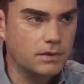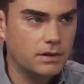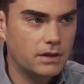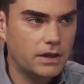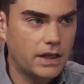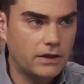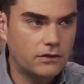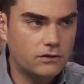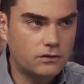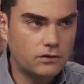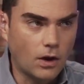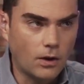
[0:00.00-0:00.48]

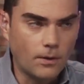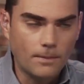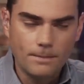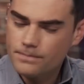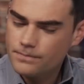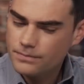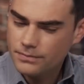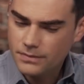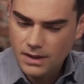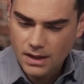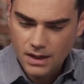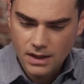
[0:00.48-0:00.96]
Okay, so
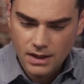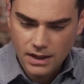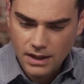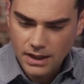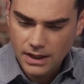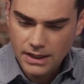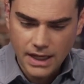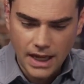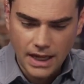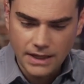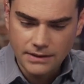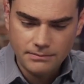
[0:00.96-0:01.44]

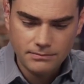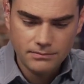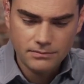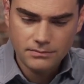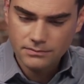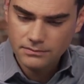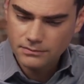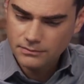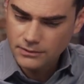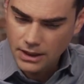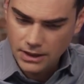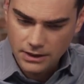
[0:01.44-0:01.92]
again,
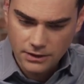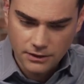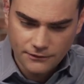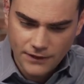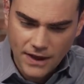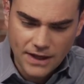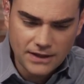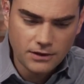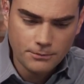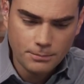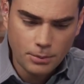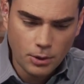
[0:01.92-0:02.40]
like the
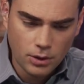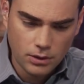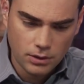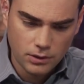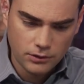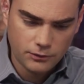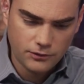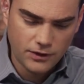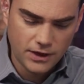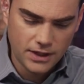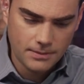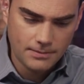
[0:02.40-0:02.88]
fact that
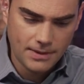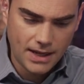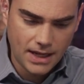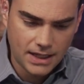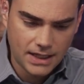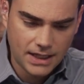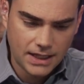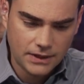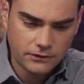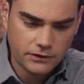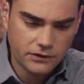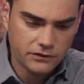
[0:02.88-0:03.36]
Portnoy is fighting
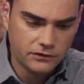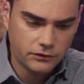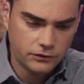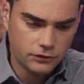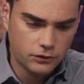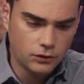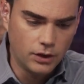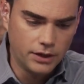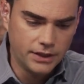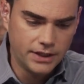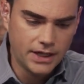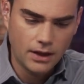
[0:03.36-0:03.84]
back against this
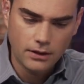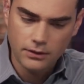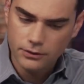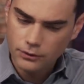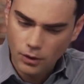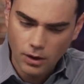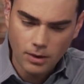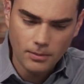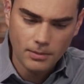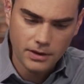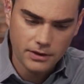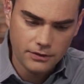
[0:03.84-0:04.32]
is good. Now,
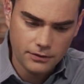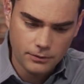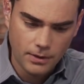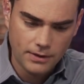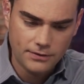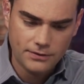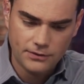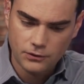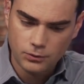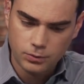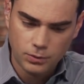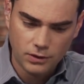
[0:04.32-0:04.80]
normally the
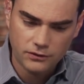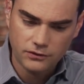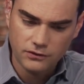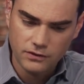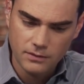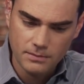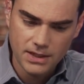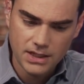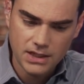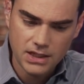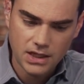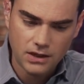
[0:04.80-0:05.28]
way that this works
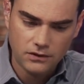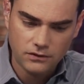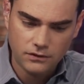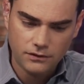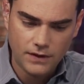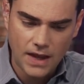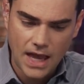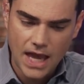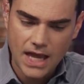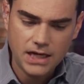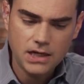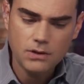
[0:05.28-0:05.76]
in the media is
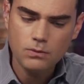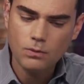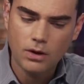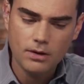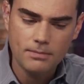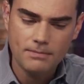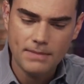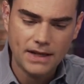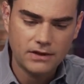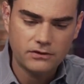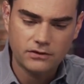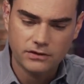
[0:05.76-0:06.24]
if
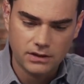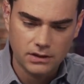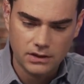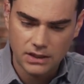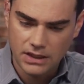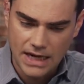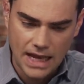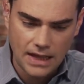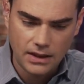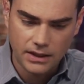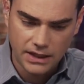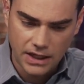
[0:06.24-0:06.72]
anyone makes
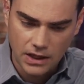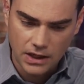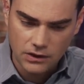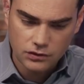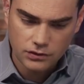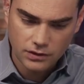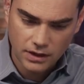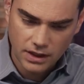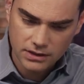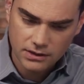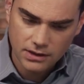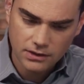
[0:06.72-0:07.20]
an
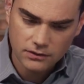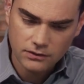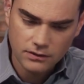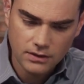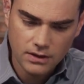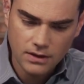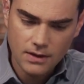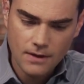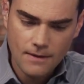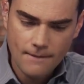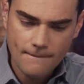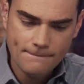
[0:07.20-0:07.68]
allegation like this,
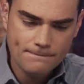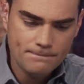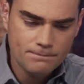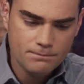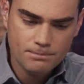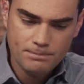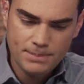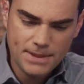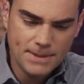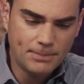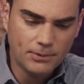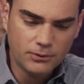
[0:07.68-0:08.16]

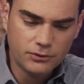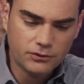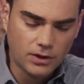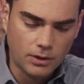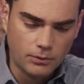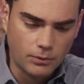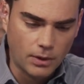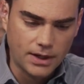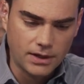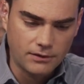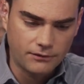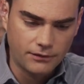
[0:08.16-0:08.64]
people
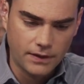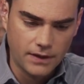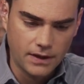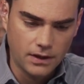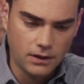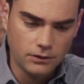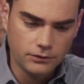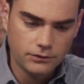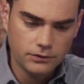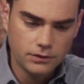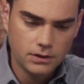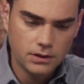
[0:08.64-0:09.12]
start running for the
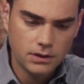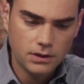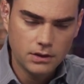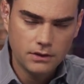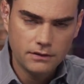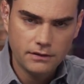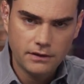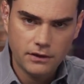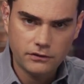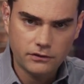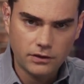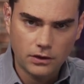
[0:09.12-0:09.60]
hills.
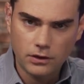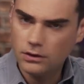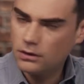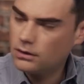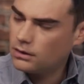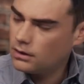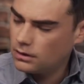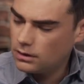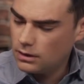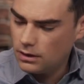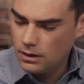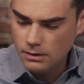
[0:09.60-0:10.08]
They start
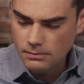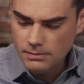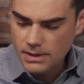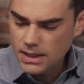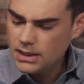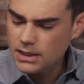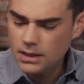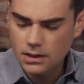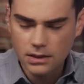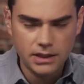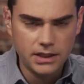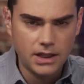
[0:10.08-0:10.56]

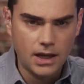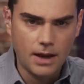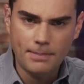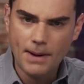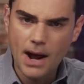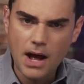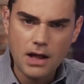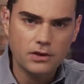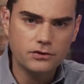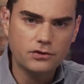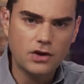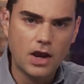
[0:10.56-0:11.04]
immediately
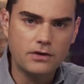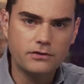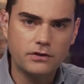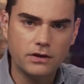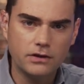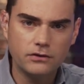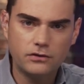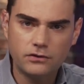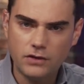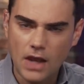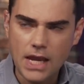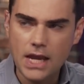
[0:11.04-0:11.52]

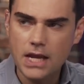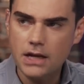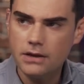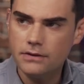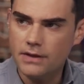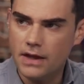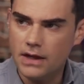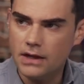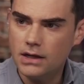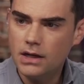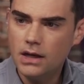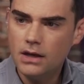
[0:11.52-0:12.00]
apologizing,
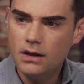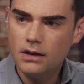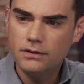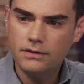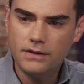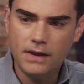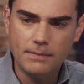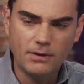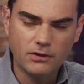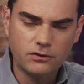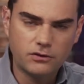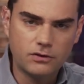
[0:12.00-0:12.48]
saying that
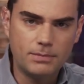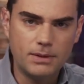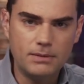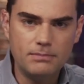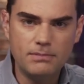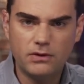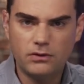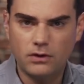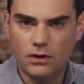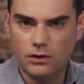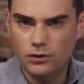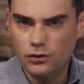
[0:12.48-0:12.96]
they must have
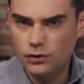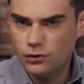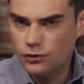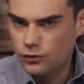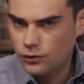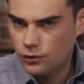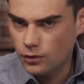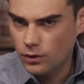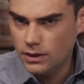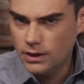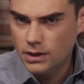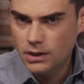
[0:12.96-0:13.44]
been
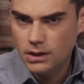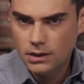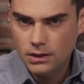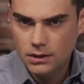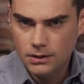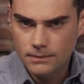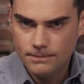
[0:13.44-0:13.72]
misunderstood.